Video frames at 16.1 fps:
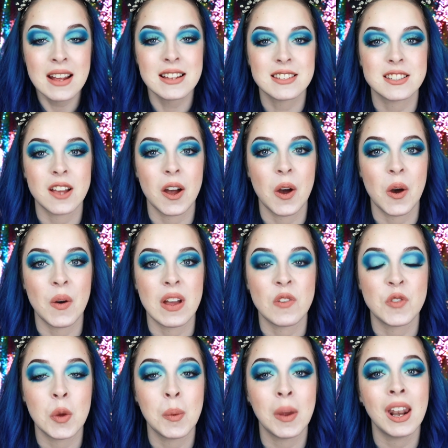So
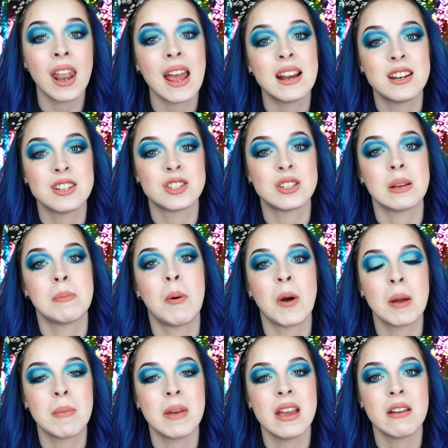if you would like to
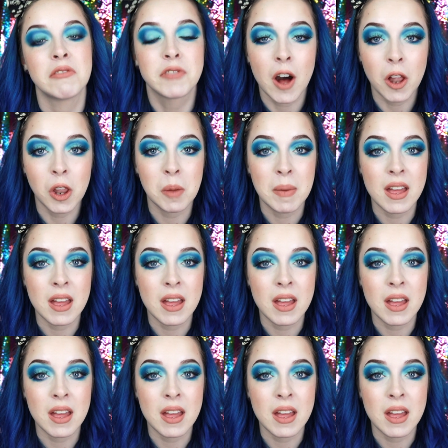support me and follow